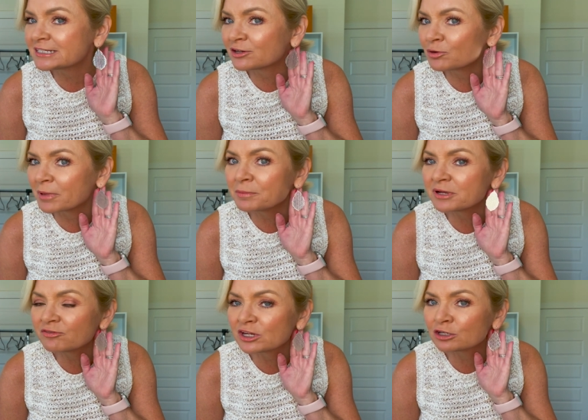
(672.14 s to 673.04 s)
They remind me
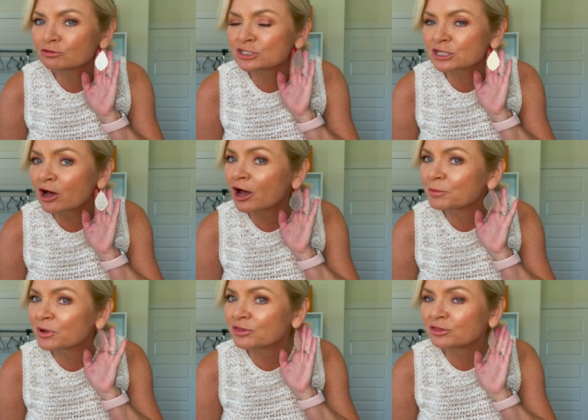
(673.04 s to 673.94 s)
of Kendra Scott,
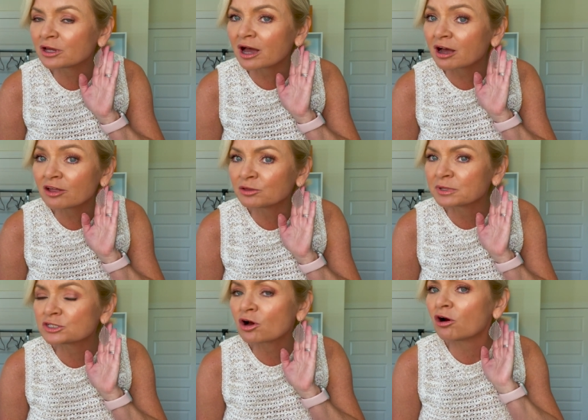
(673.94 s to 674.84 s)
but they, I got them
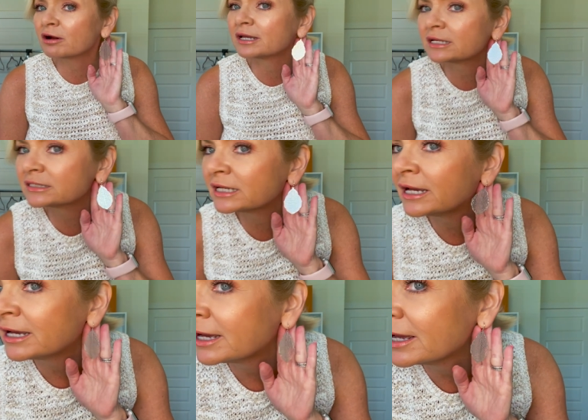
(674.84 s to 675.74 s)
at Target
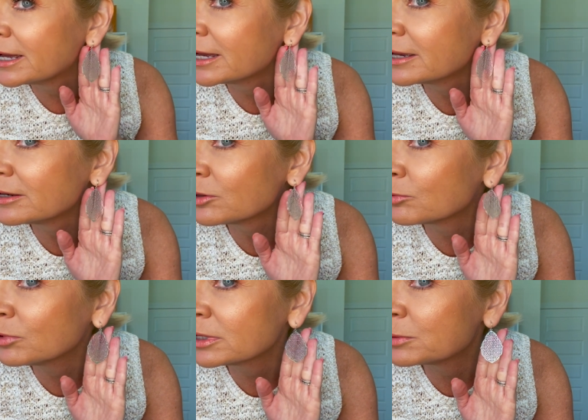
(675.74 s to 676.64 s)
and they're
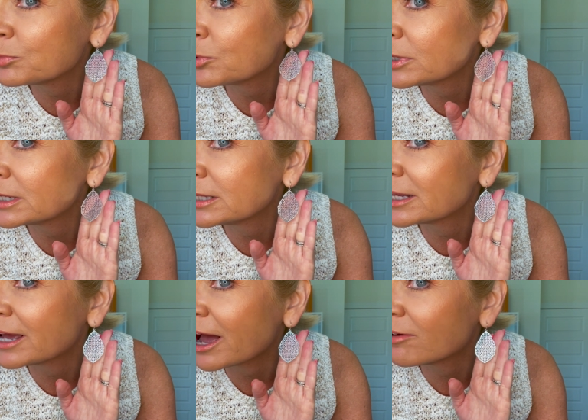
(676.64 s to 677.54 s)
really pretty.
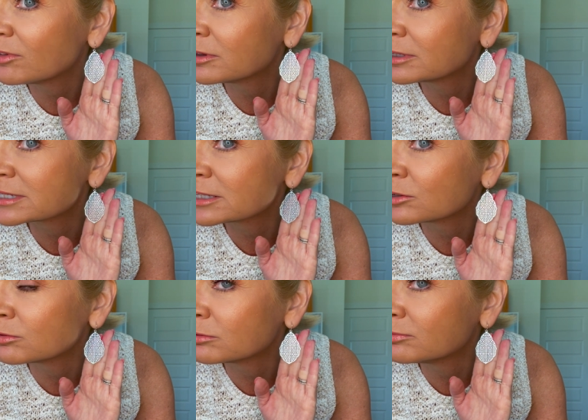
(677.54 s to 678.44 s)
They have this
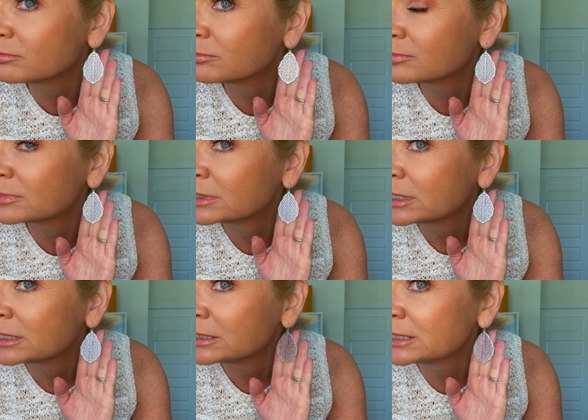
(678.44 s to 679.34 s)
little
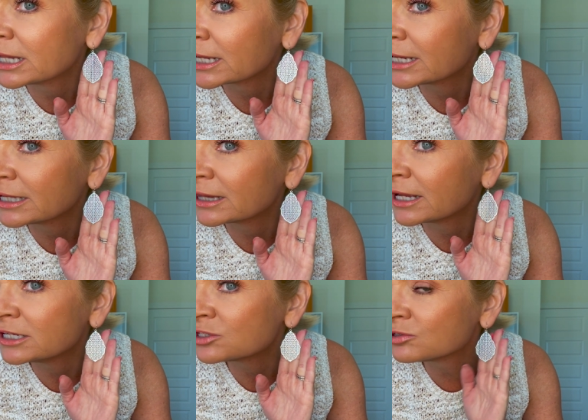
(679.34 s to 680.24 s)
delicate
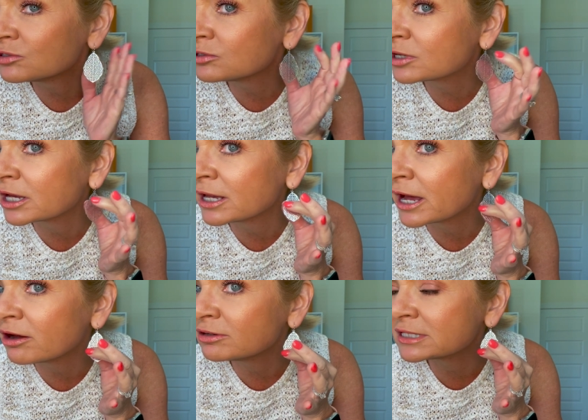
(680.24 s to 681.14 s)
laser
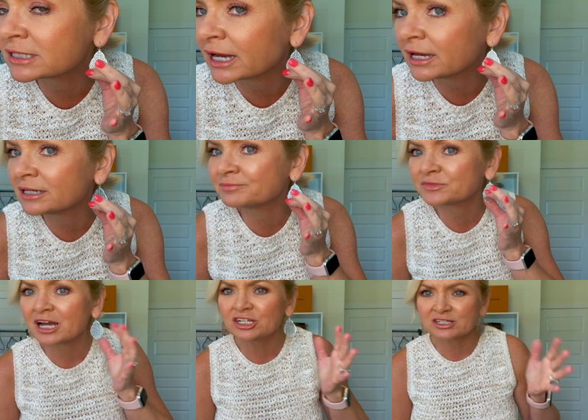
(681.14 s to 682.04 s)
cutout design.
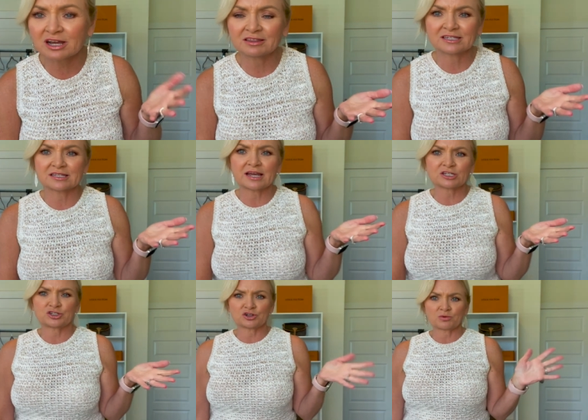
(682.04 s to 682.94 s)
I just got these
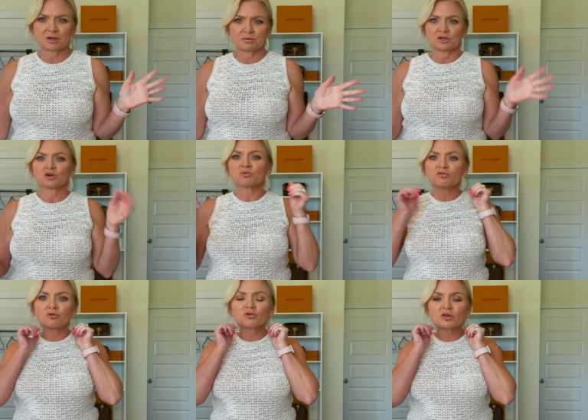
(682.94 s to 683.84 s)
last year, maybe a year
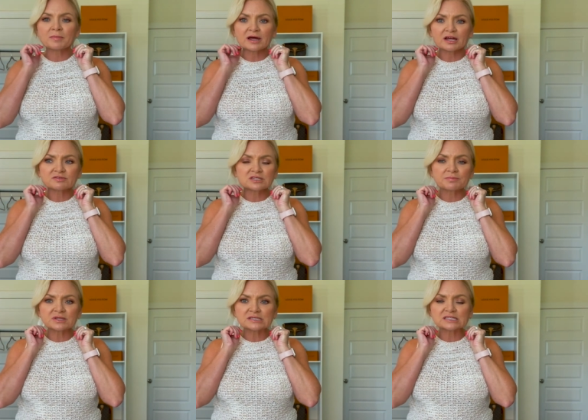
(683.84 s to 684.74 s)
before. They might have
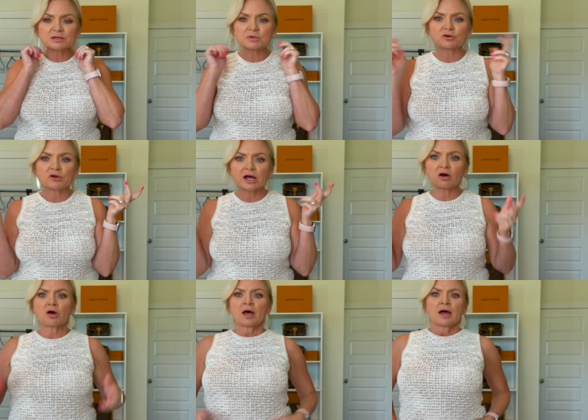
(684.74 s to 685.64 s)
something similar
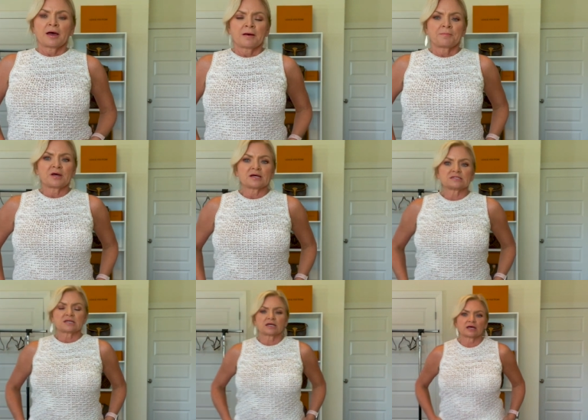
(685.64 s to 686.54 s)
now.
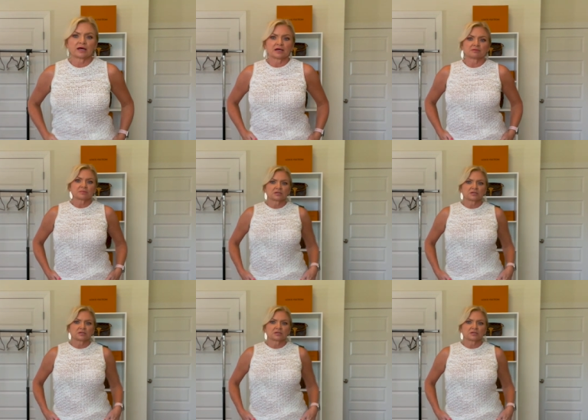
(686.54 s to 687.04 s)
But um,